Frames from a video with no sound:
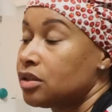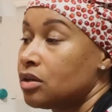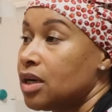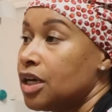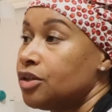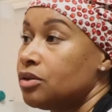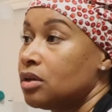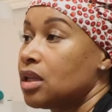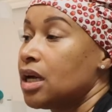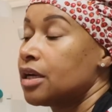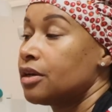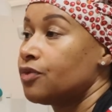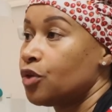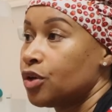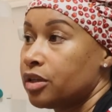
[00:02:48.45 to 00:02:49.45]
So I do a
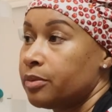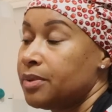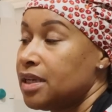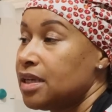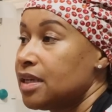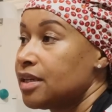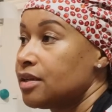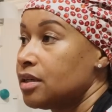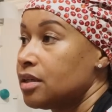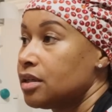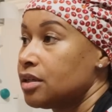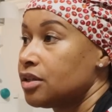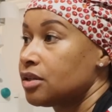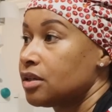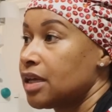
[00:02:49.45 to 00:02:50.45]
lot of orthopedic
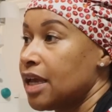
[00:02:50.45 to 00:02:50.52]
uh,